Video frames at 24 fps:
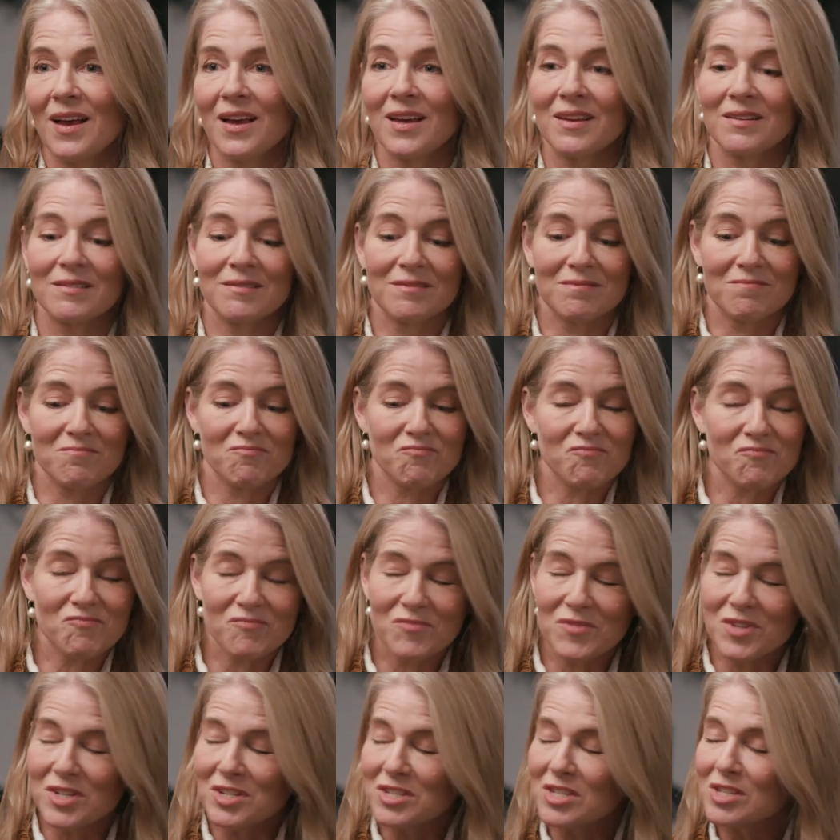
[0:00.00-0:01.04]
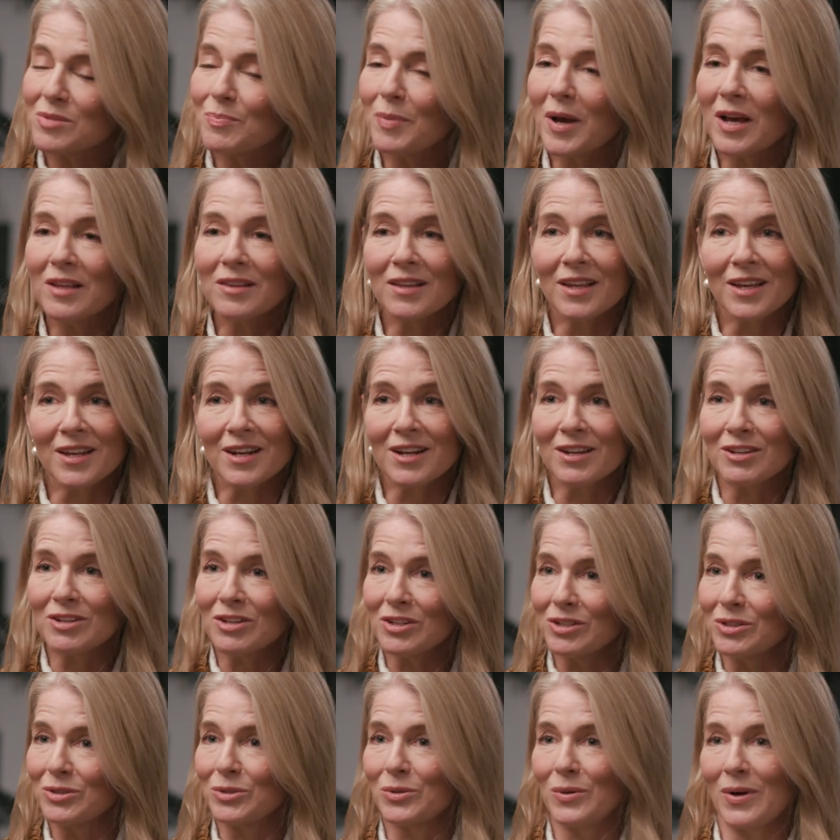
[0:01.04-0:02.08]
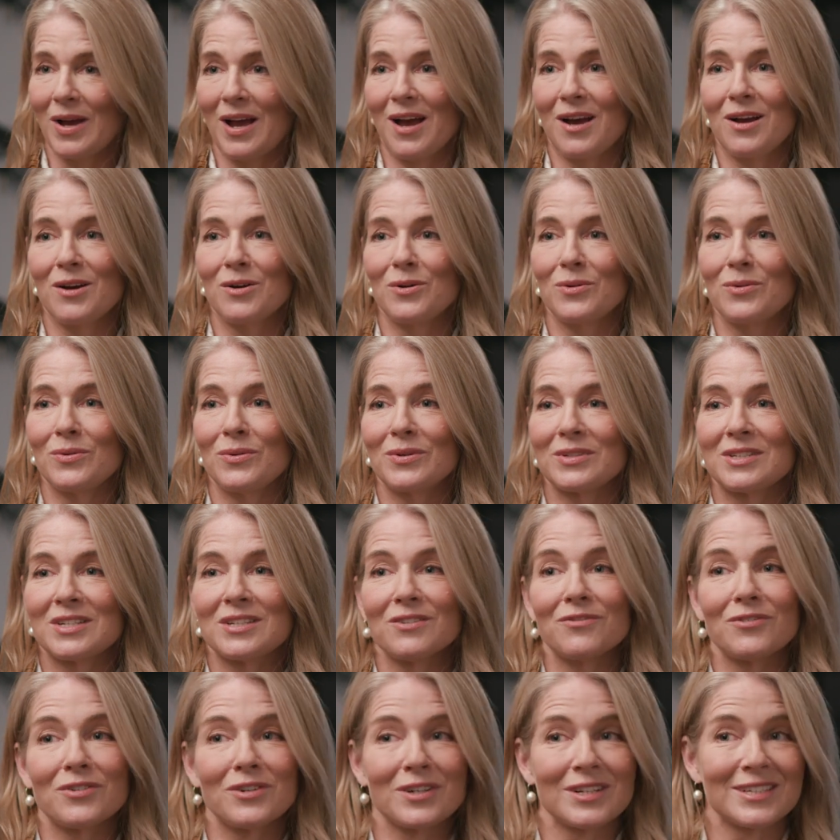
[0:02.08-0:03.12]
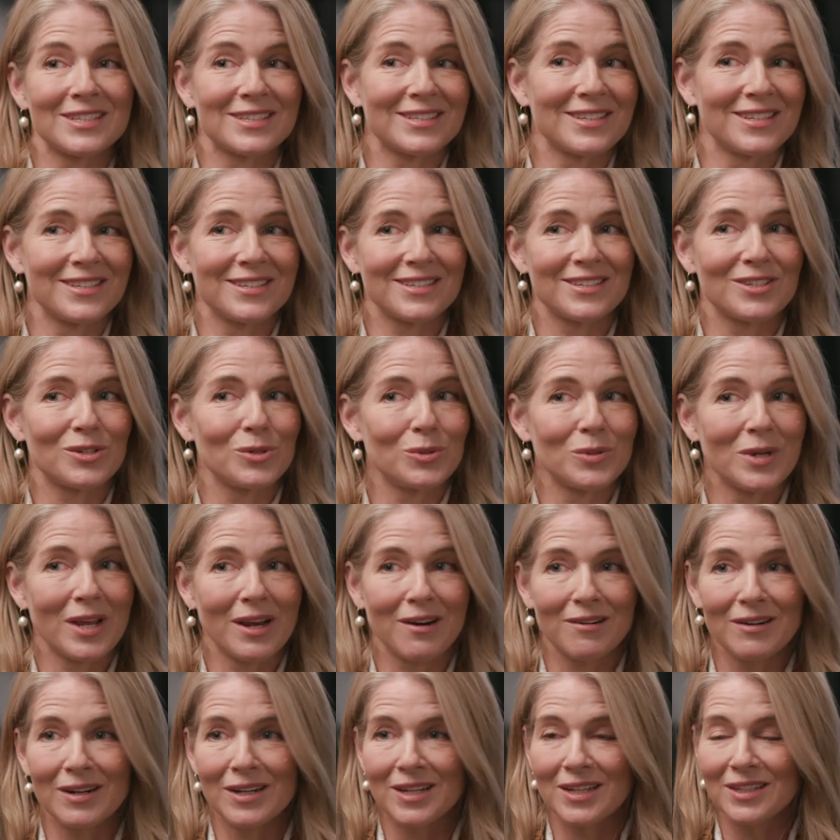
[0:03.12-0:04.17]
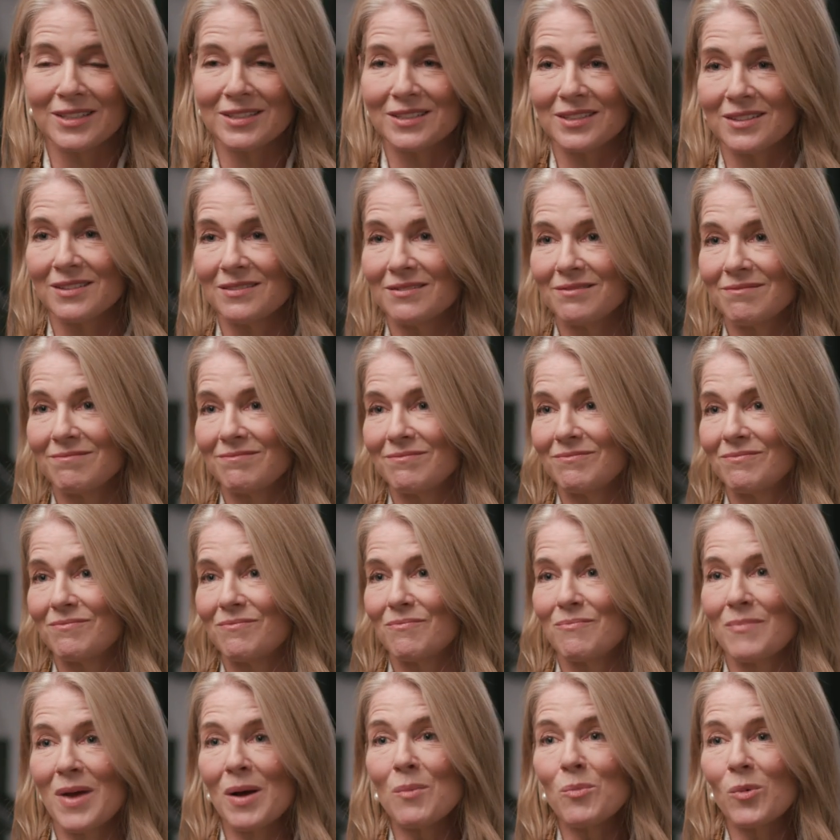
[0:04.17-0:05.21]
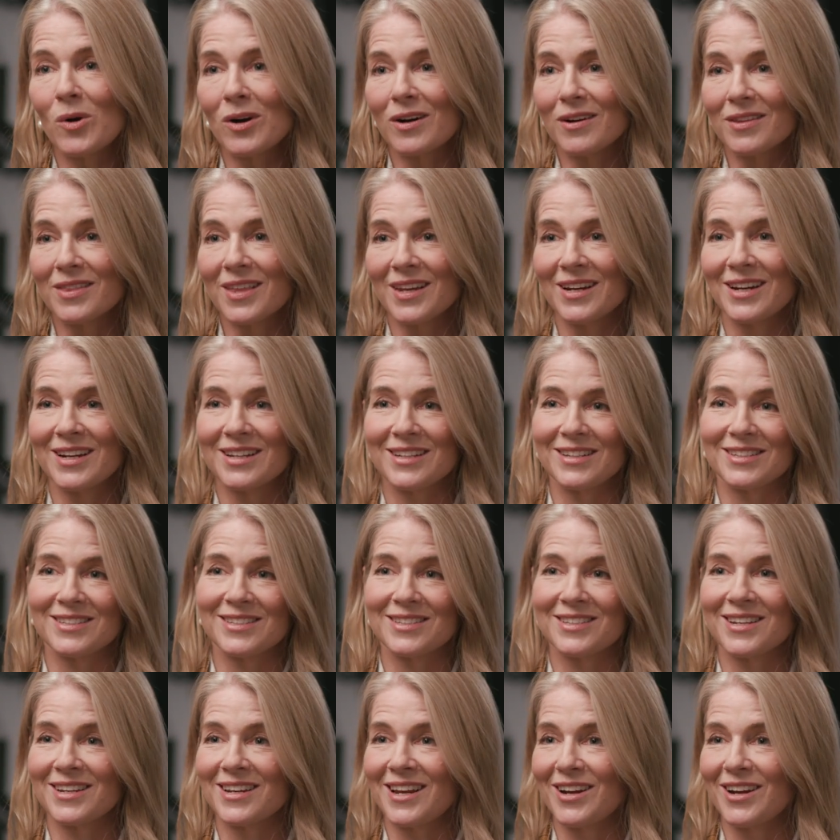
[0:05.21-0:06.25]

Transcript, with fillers: and spotlight on you. How different is it to narrate memoir than it is to